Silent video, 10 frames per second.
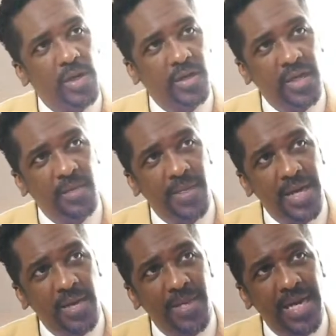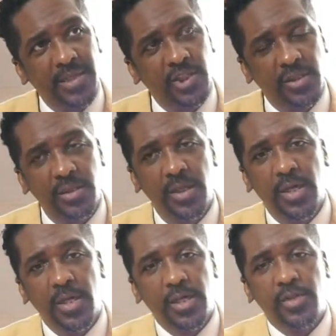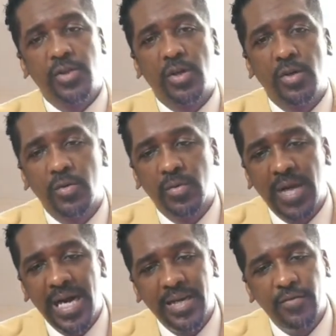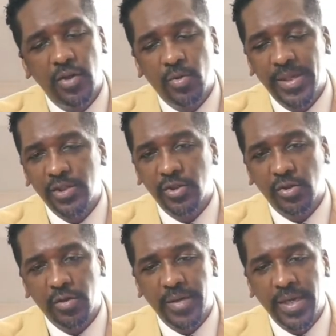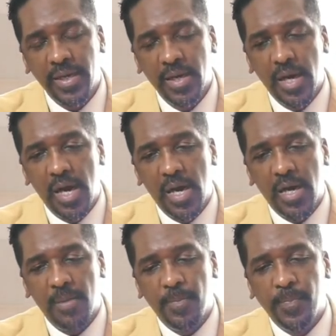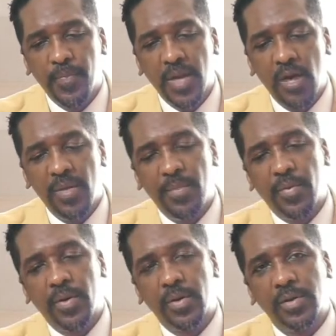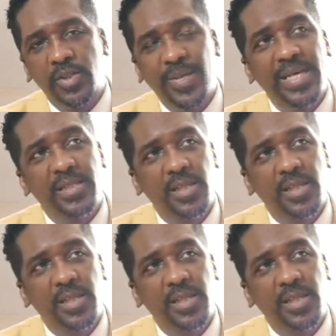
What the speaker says: that they want to imagine. So I'll give you a quick story. I remember